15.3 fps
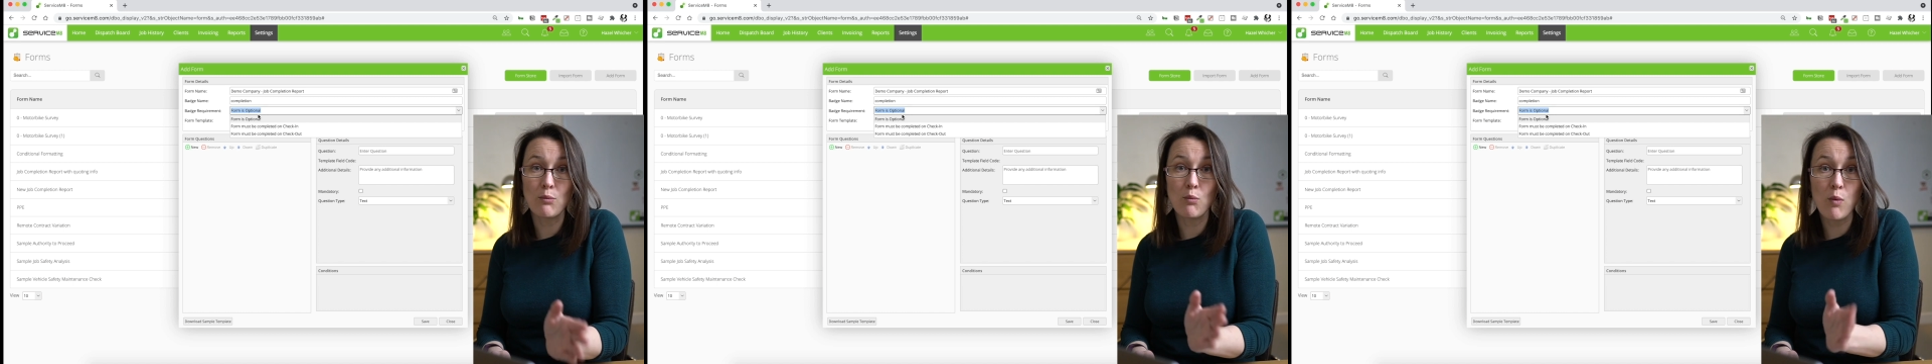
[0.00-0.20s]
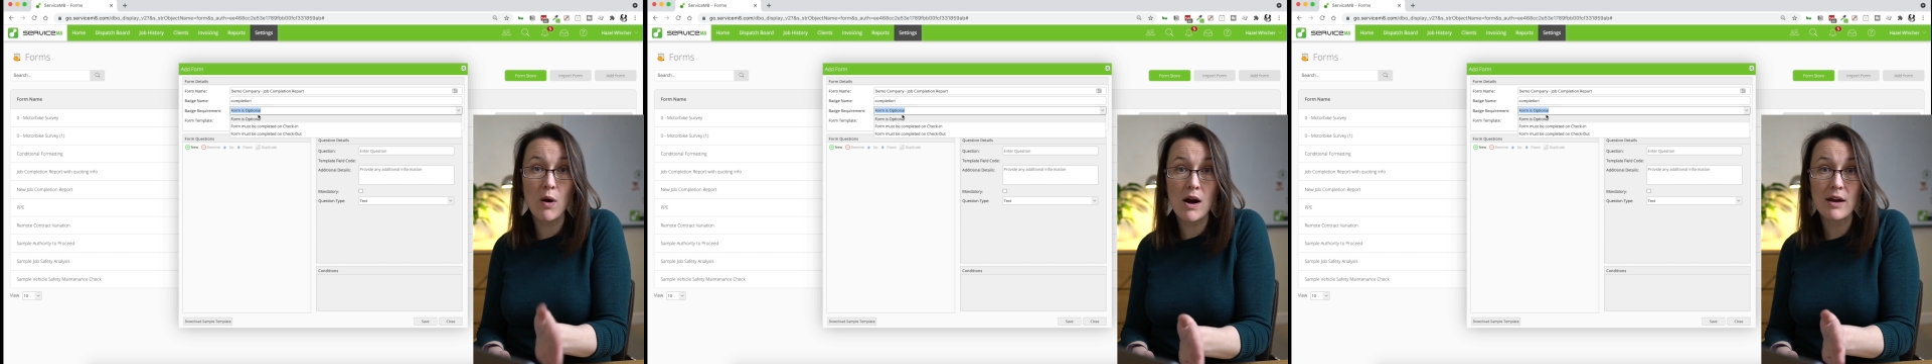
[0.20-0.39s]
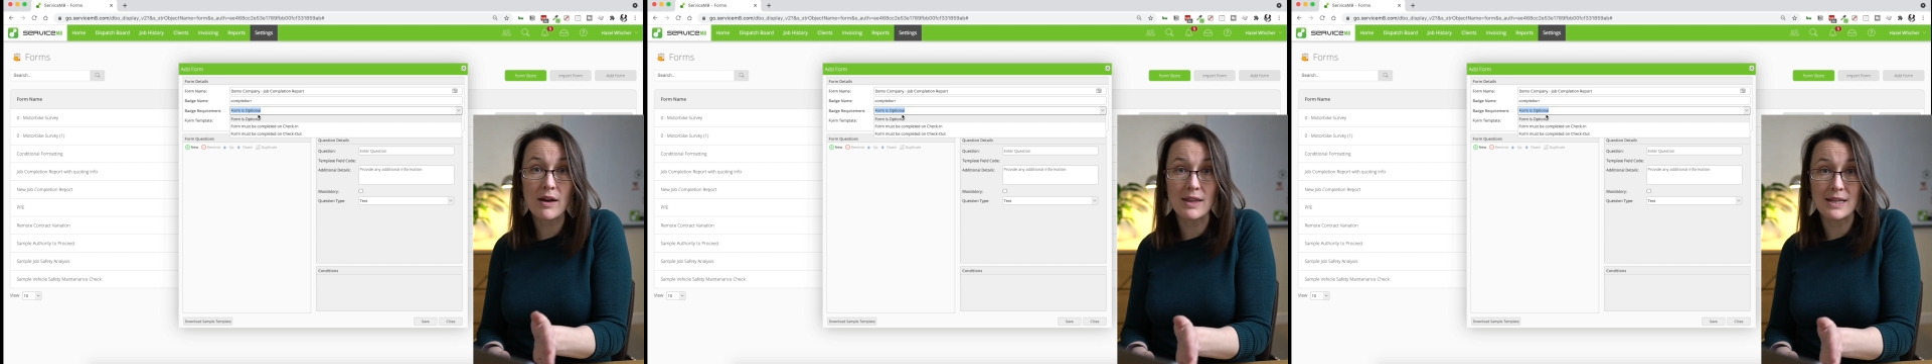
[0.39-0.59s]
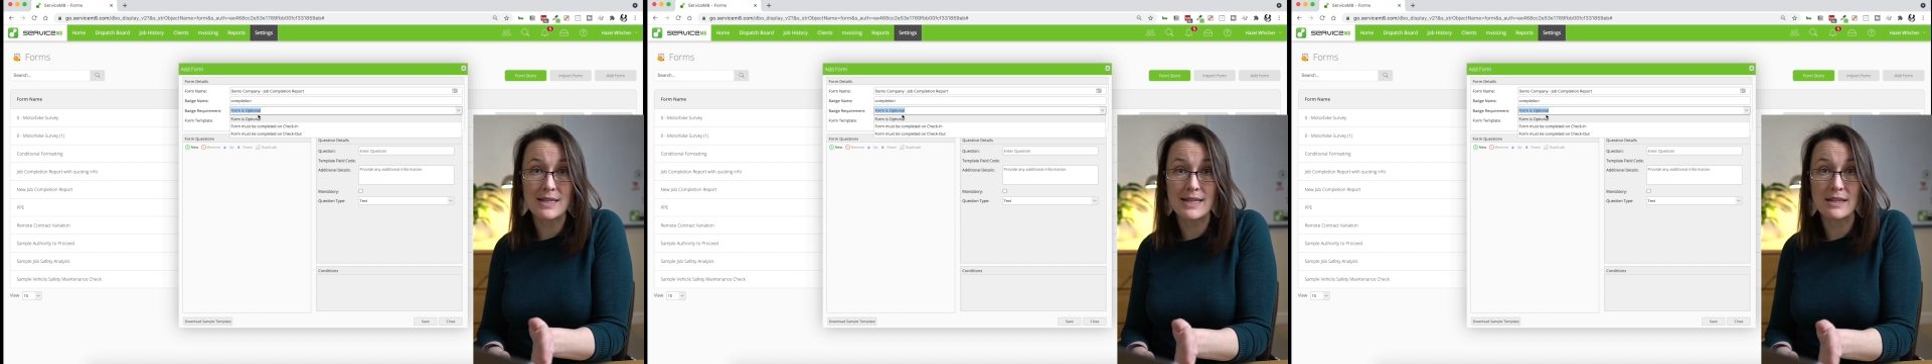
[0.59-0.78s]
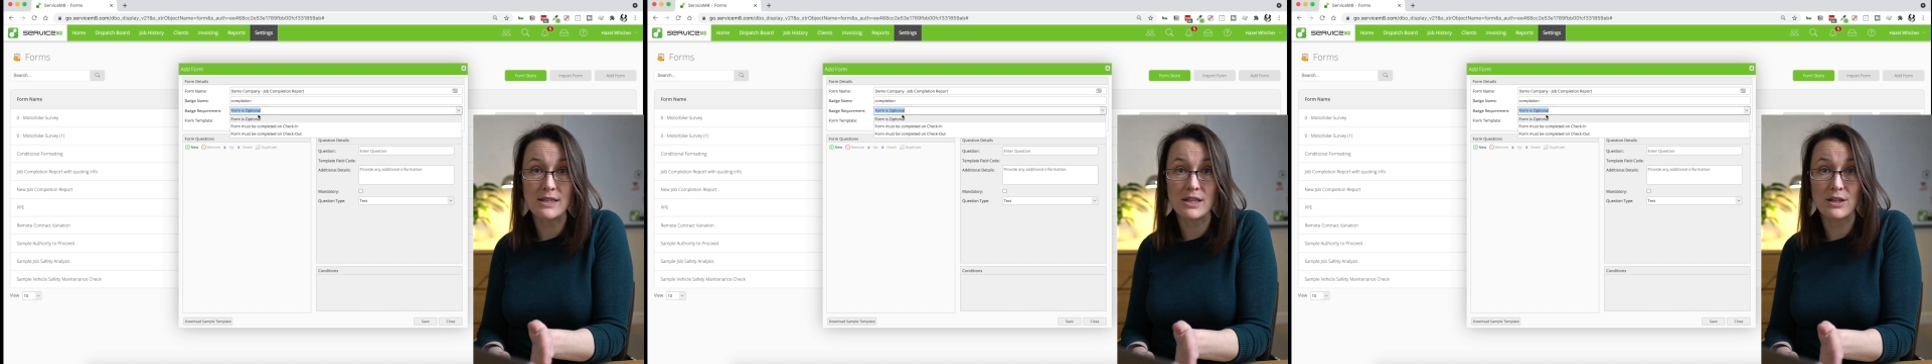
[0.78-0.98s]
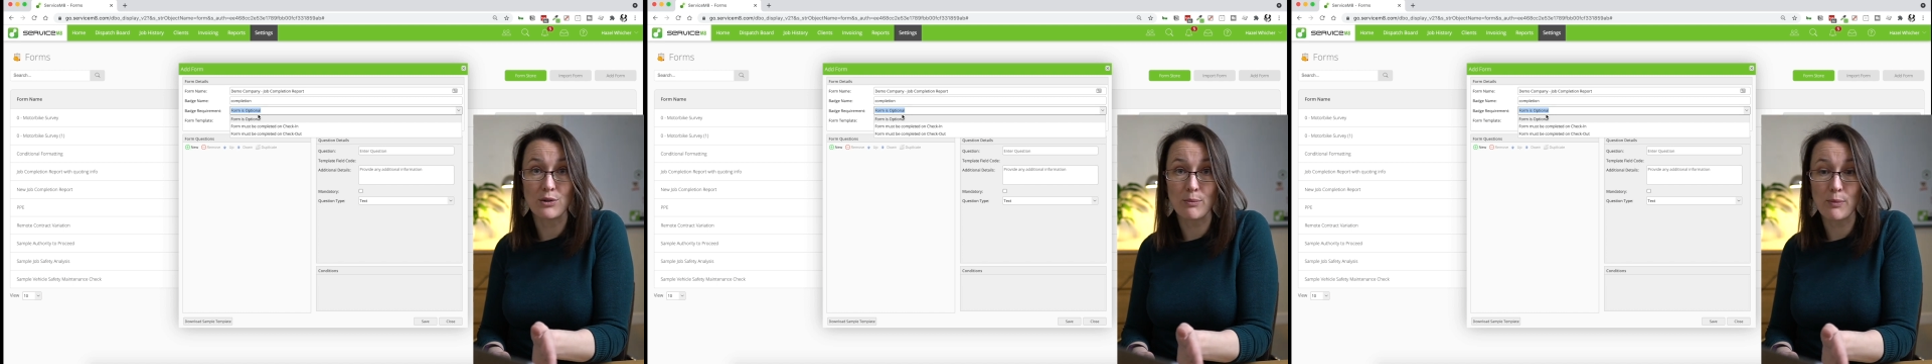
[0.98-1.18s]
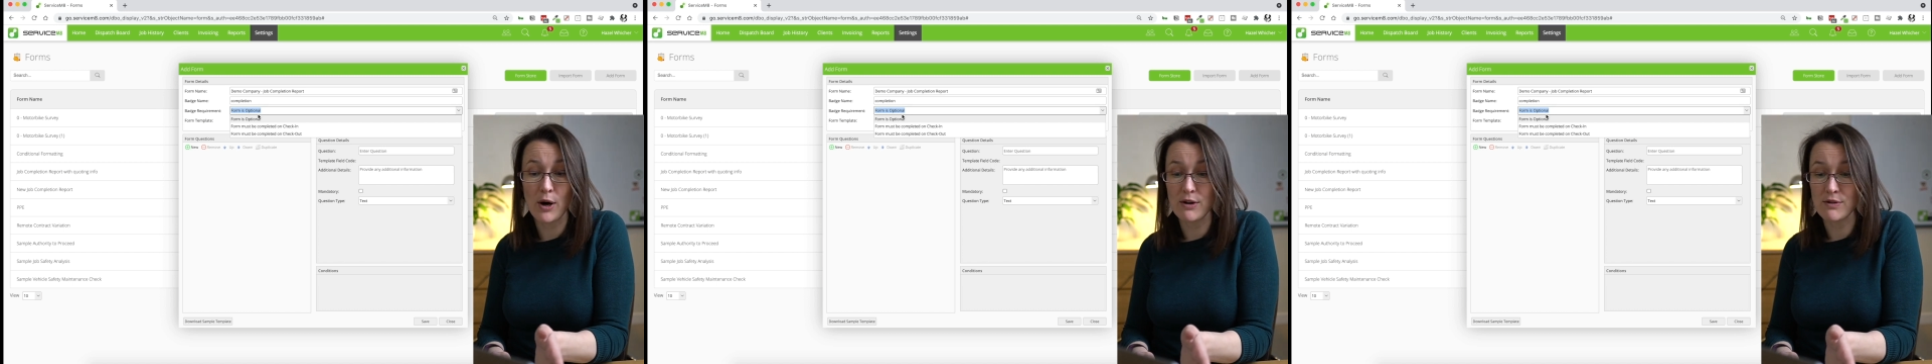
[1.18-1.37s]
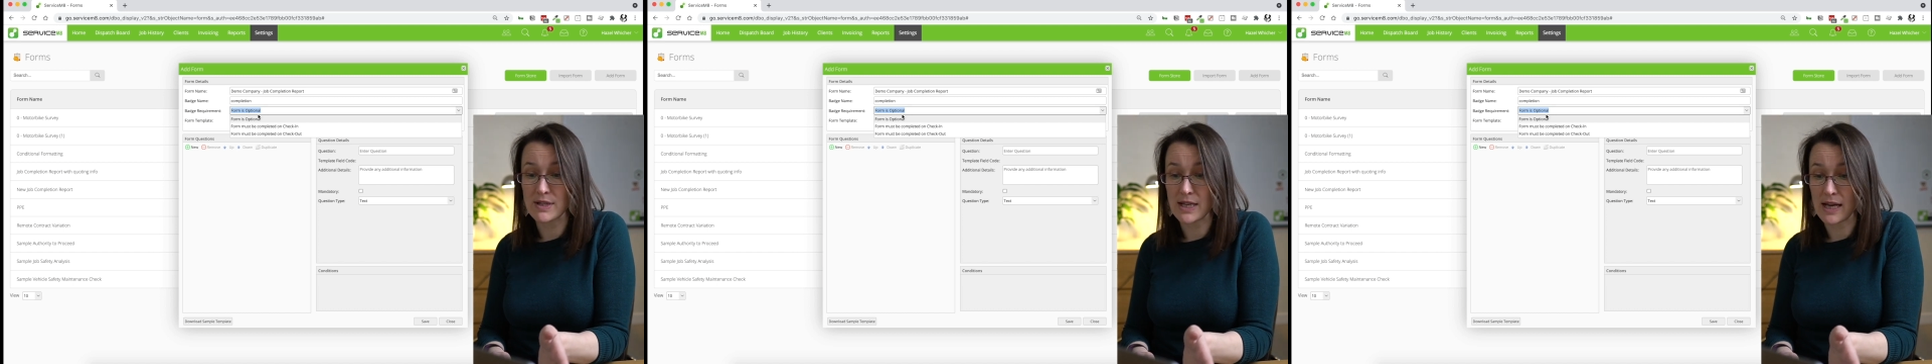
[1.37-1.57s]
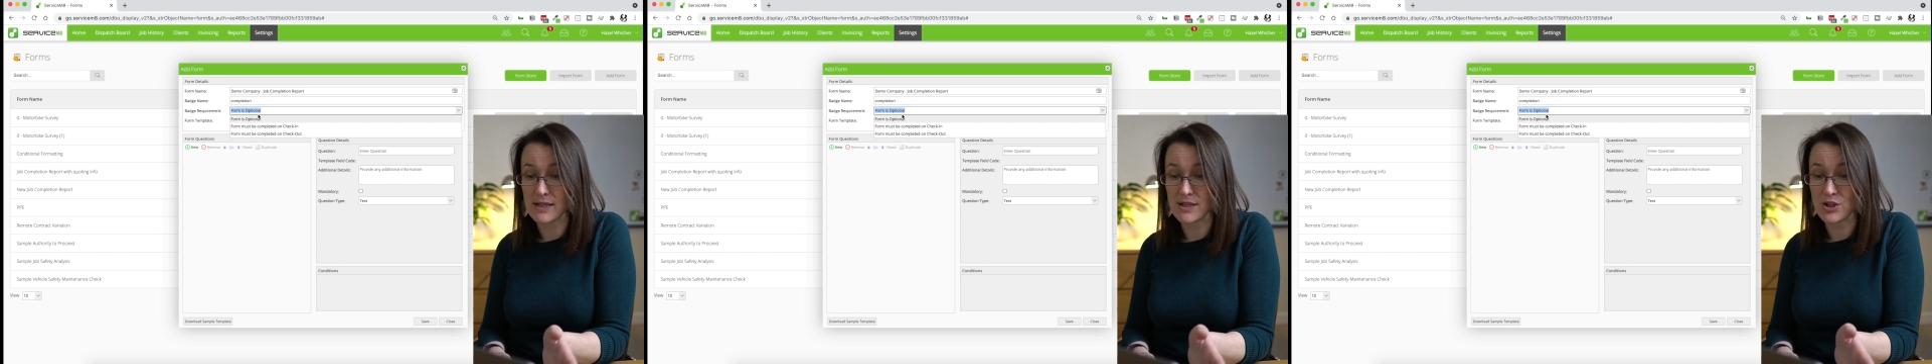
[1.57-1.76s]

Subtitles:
work this into your process.